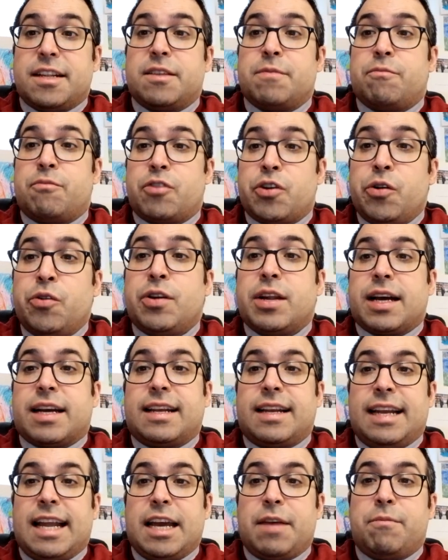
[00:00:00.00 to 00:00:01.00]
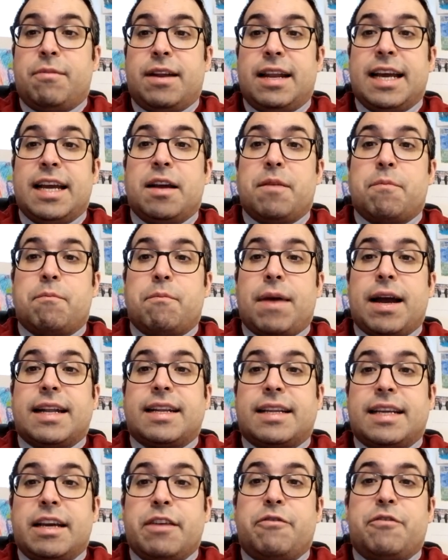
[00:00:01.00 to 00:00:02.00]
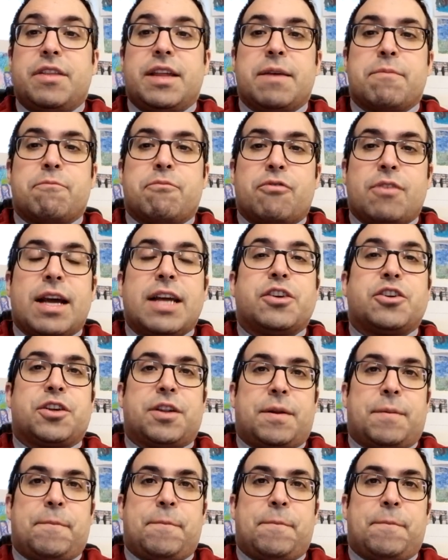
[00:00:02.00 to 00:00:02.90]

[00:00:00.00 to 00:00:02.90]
product labeling might give the impression